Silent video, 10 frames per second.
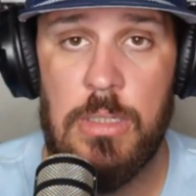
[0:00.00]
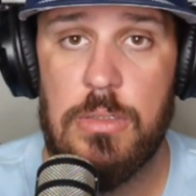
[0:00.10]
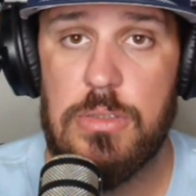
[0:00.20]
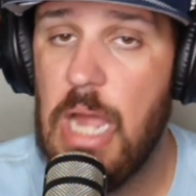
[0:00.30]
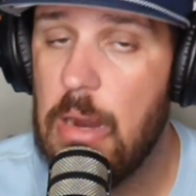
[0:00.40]

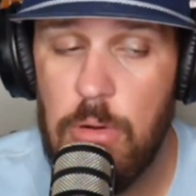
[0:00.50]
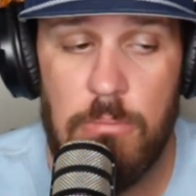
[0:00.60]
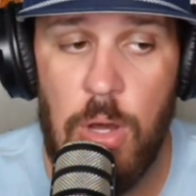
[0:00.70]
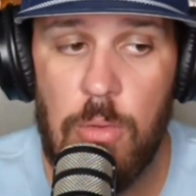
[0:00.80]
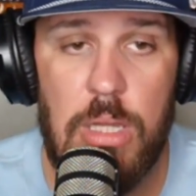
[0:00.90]
It's not
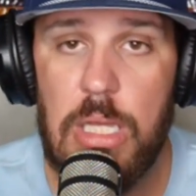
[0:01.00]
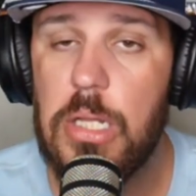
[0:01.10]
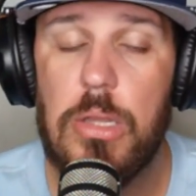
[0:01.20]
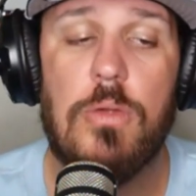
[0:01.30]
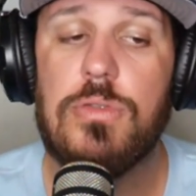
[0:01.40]
remotely
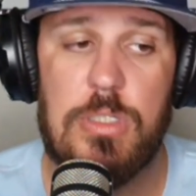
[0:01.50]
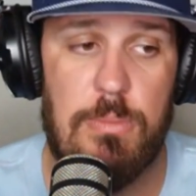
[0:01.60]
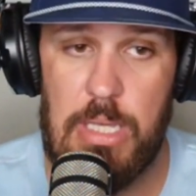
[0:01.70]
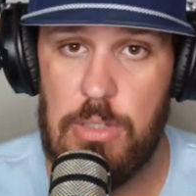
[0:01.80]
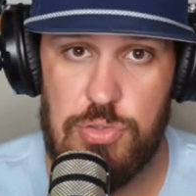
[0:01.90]
close to
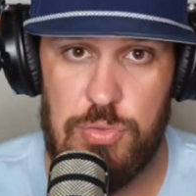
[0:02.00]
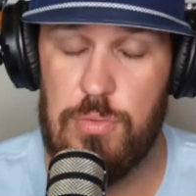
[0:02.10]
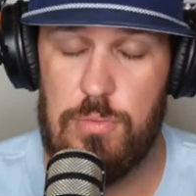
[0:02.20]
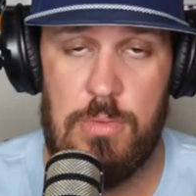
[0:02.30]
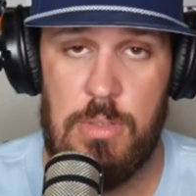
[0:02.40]
being
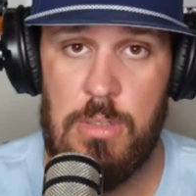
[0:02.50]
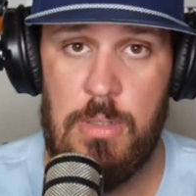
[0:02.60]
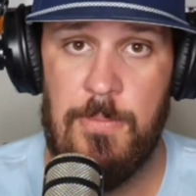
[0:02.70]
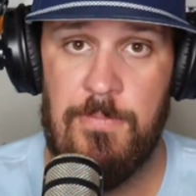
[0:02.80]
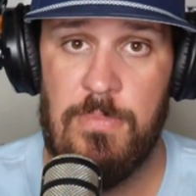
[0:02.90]
true.
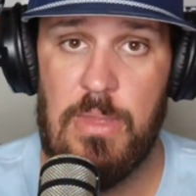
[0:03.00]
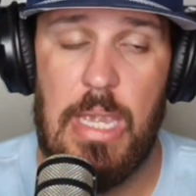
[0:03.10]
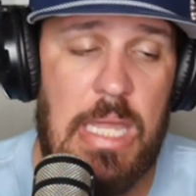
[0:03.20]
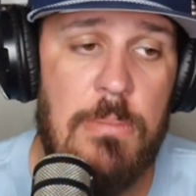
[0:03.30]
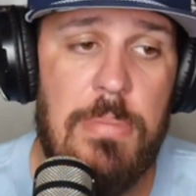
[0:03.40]

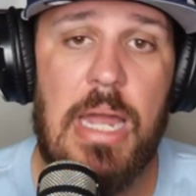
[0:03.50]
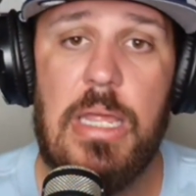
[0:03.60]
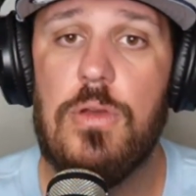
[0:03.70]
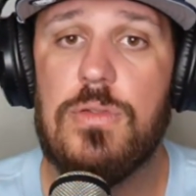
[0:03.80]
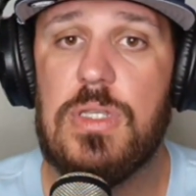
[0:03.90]
Anybody
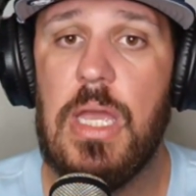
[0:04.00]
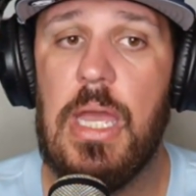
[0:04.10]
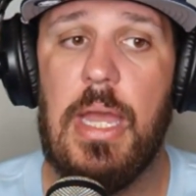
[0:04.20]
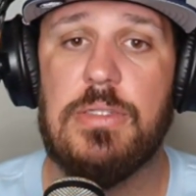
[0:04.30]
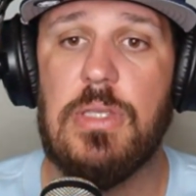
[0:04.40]
who
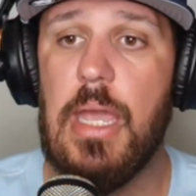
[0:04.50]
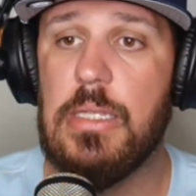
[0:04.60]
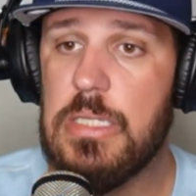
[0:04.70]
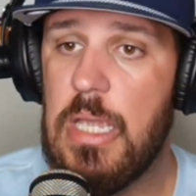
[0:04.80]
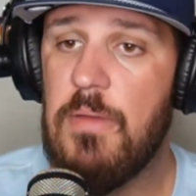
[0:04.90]
says a
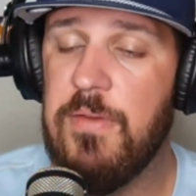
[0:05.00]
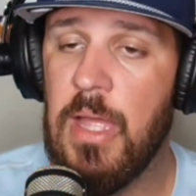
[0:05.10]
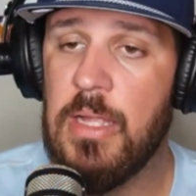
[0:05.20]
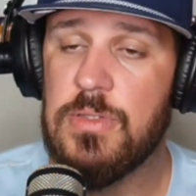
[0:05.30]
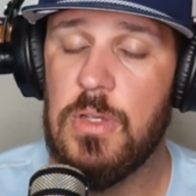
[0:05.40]

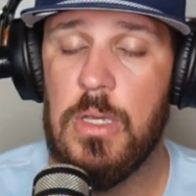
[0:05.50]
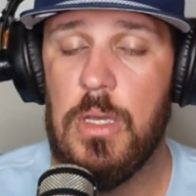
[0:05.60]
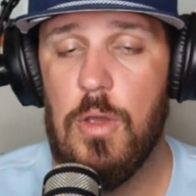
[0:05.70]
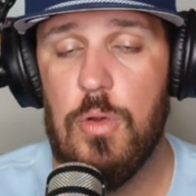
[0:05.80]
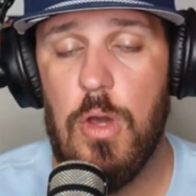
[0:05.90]
defense
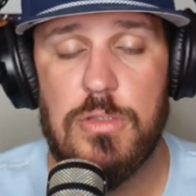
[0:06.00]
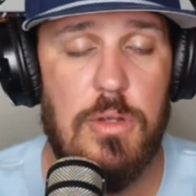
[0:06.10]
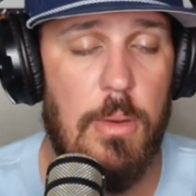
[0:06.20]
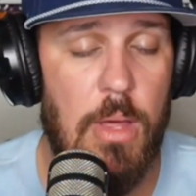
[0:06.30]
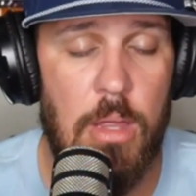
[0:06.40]
who goes
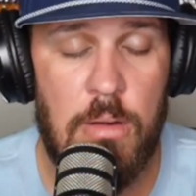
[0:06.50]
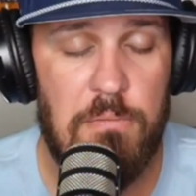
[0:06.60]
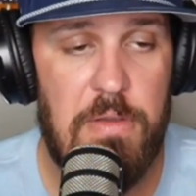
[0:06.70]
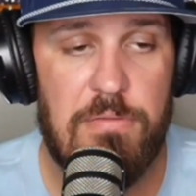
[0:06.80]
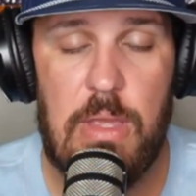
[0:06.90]
from
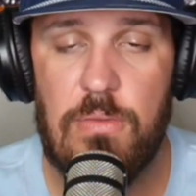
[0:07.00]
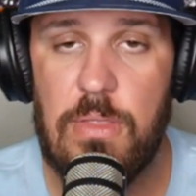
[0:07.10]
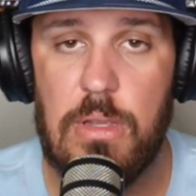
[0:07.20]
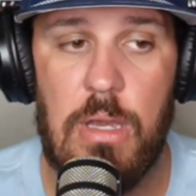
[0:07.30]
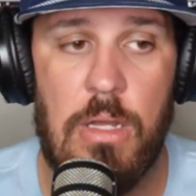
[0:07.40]
115th in
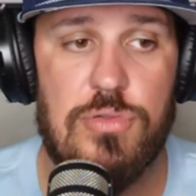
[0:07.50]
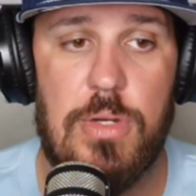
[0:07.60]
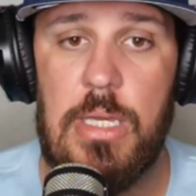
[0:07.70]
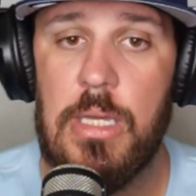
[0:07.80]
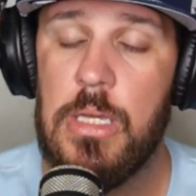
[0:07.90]
the
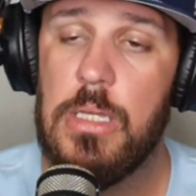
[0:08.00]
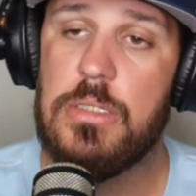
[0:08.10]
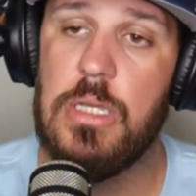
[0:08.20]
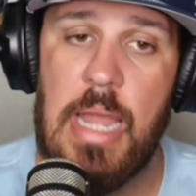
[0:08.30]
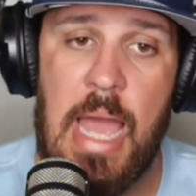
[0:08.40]
country
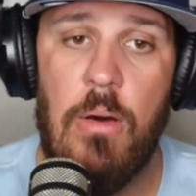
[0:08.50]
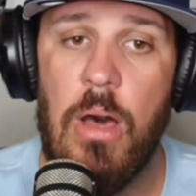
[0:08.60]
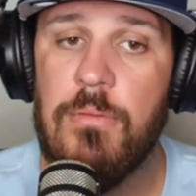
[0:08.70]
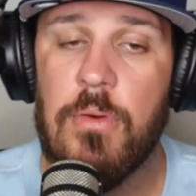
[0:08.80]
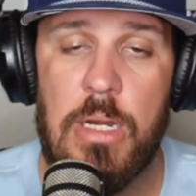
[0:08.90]
to now
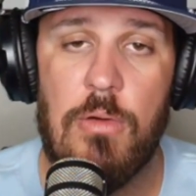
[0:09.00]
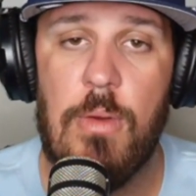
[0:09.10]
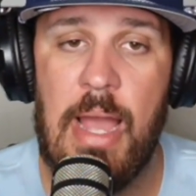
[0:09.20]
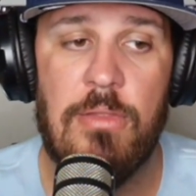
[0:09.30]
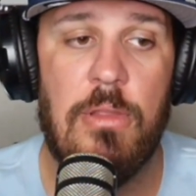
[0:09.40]
hovering
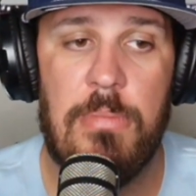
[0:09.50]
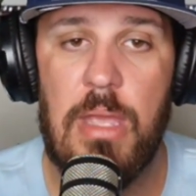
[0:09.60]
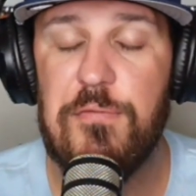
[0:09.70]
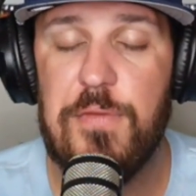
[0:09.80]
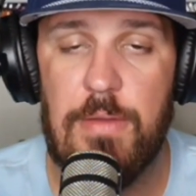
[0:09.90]
around the
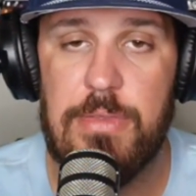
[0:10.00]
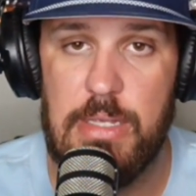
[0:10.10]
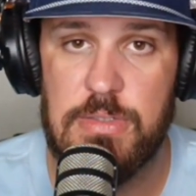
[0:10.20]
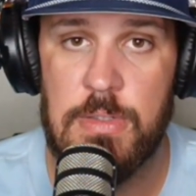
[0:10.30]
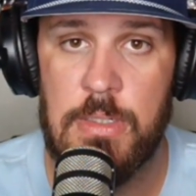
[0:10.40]
mid-50s,